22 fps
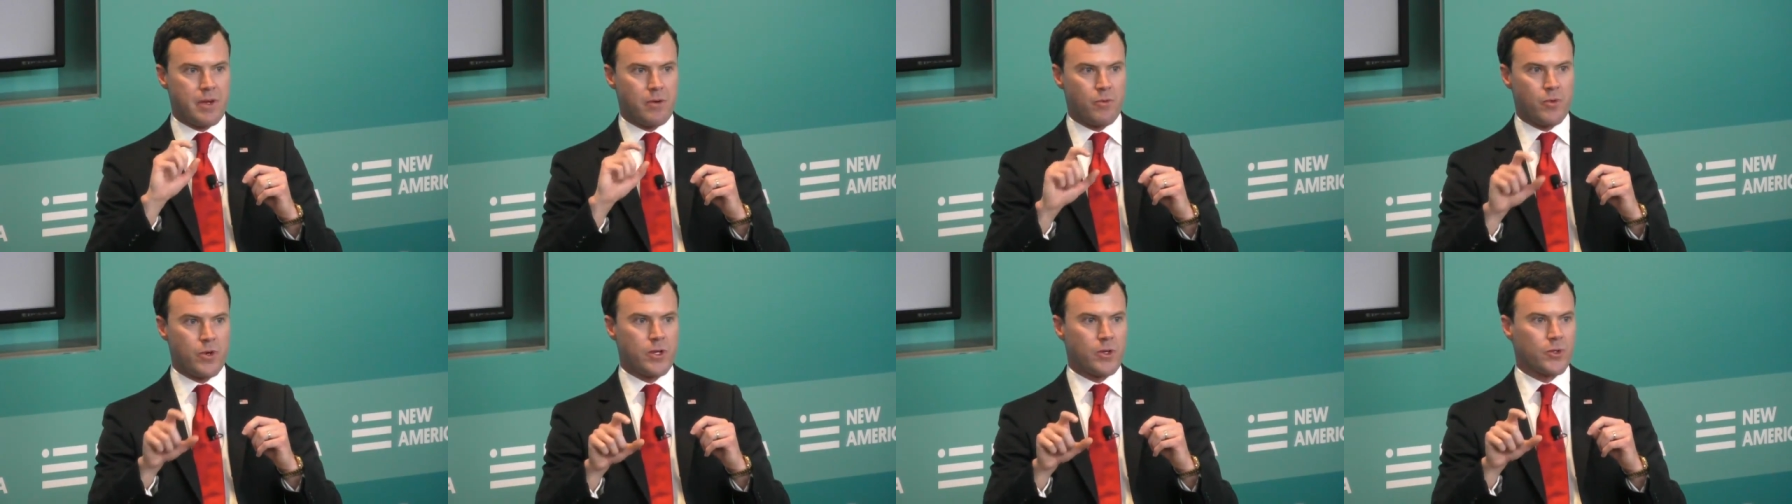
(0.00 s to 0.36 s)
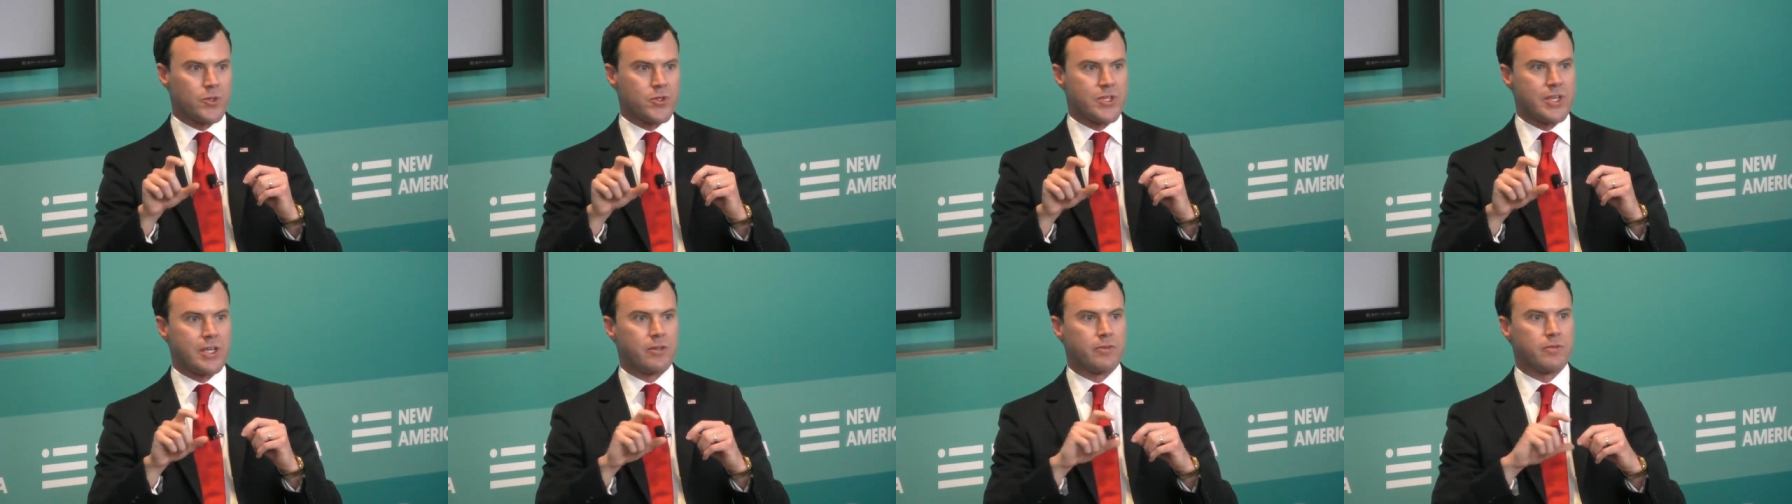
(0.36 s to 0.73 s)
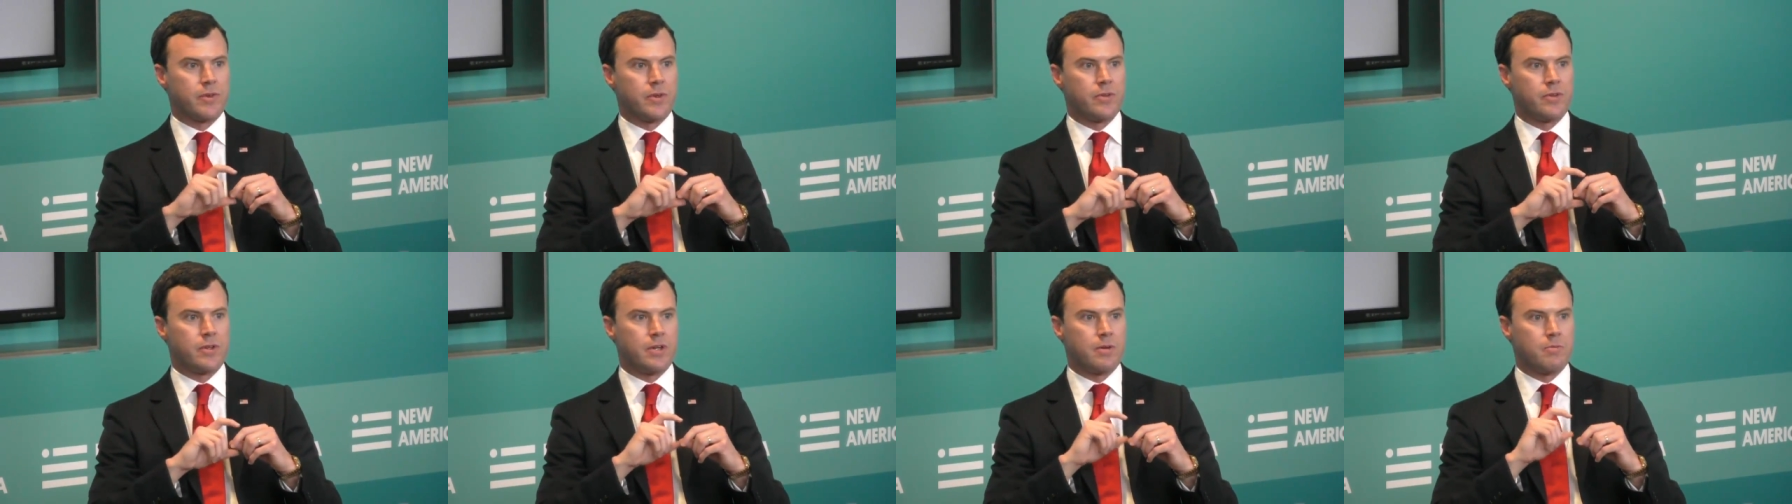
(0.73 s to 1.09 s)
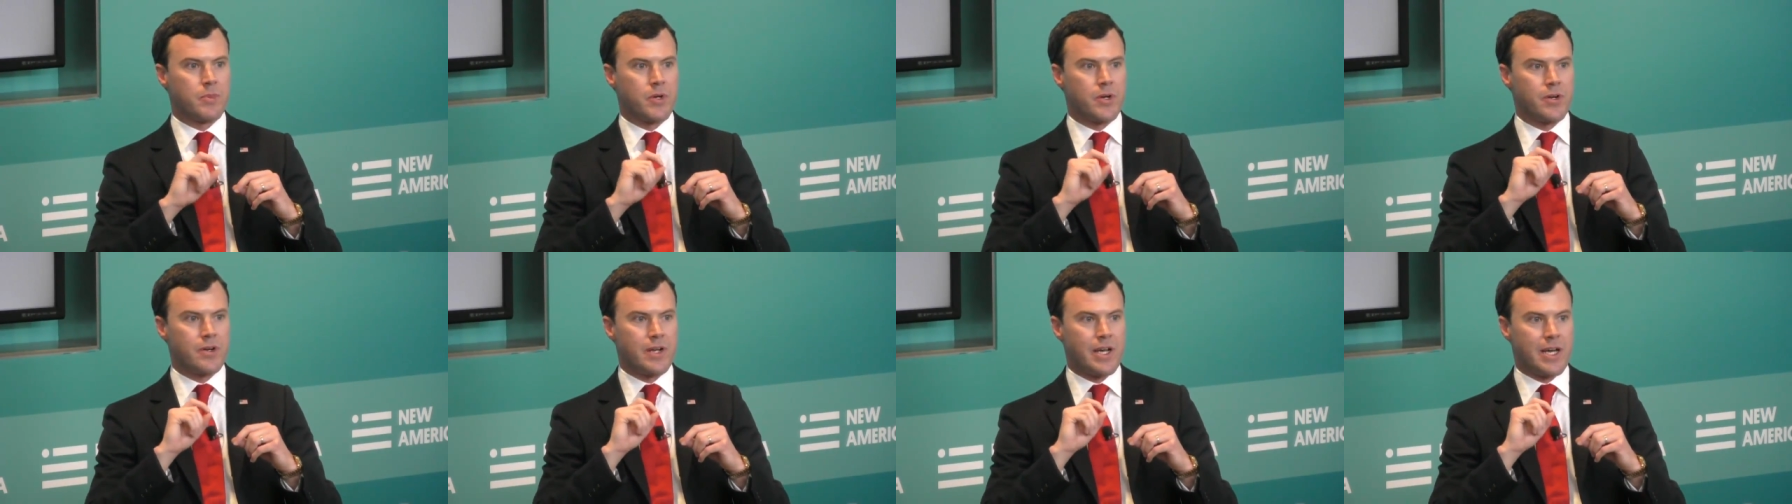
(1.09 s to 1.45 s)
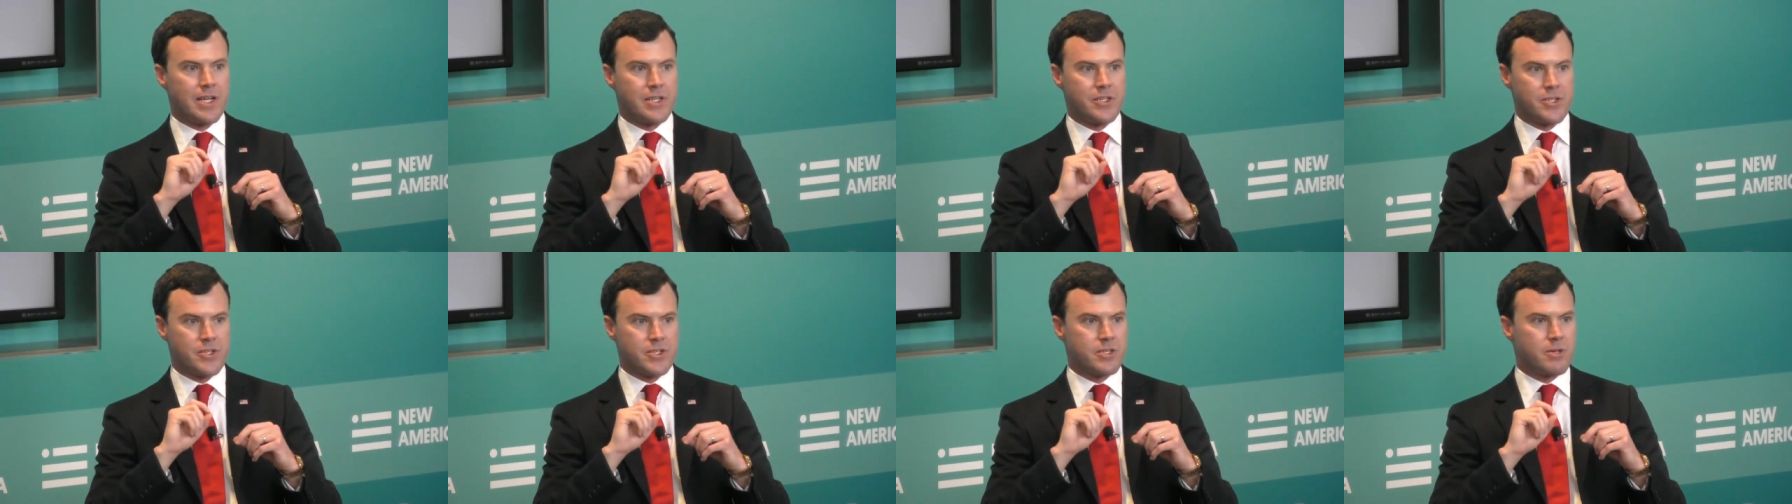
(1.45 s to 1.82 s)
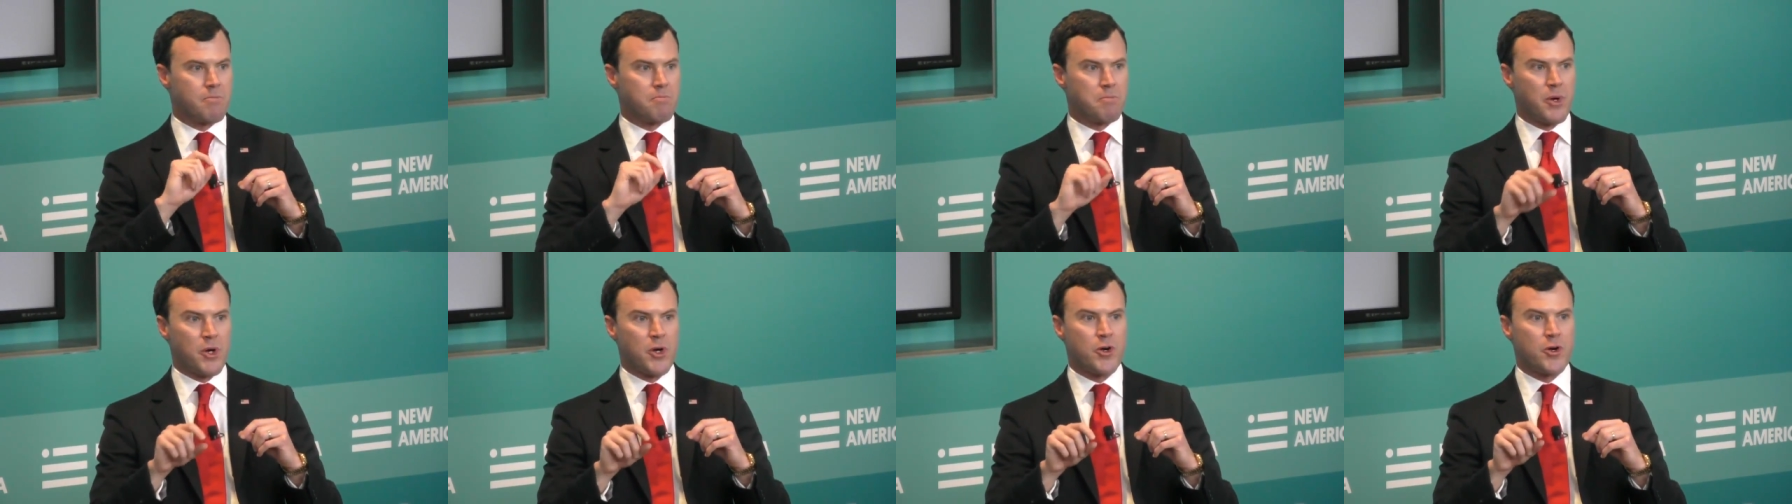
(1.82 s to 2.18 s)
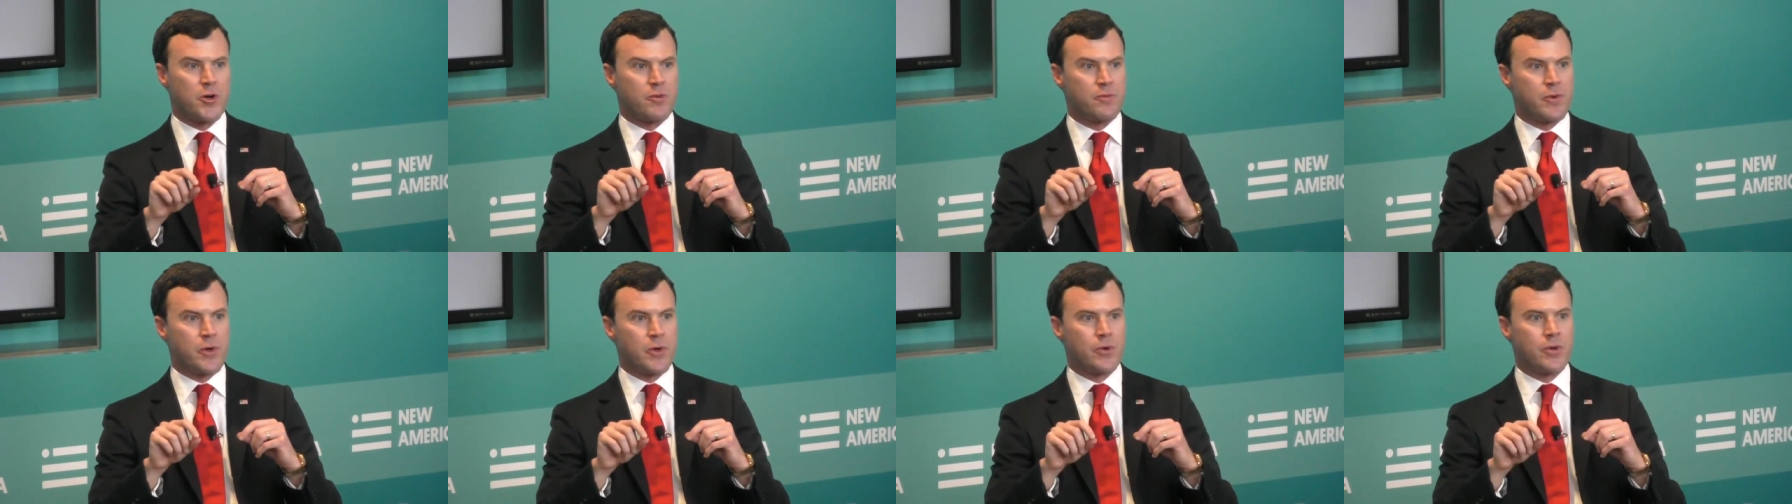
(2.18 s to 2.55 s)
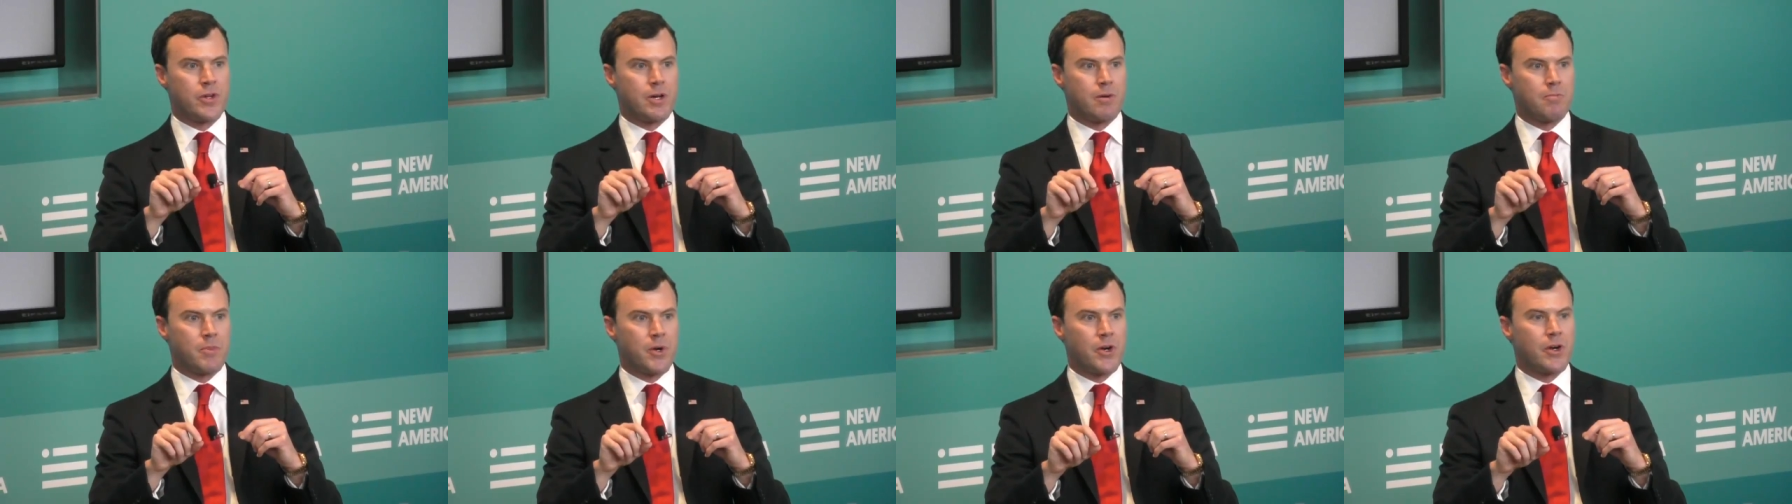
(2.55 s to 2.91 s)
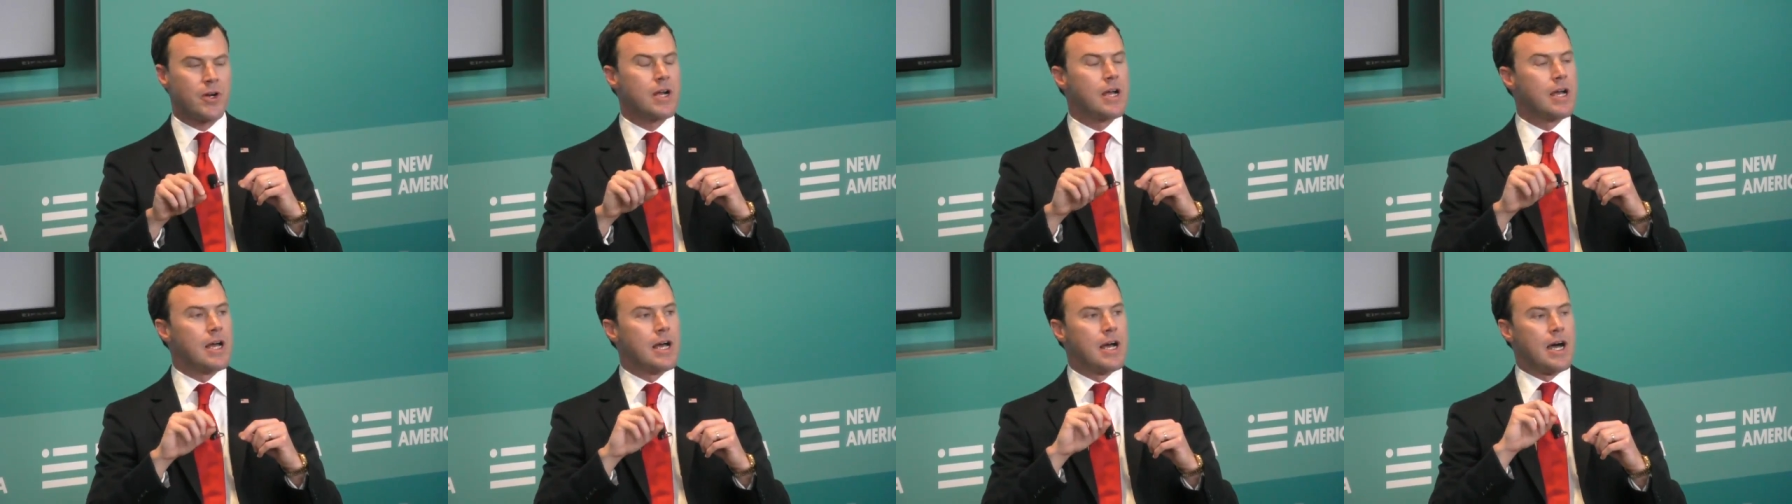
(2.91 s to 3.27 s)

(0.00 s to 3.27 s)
a real cell phone number, not just a burner phone number,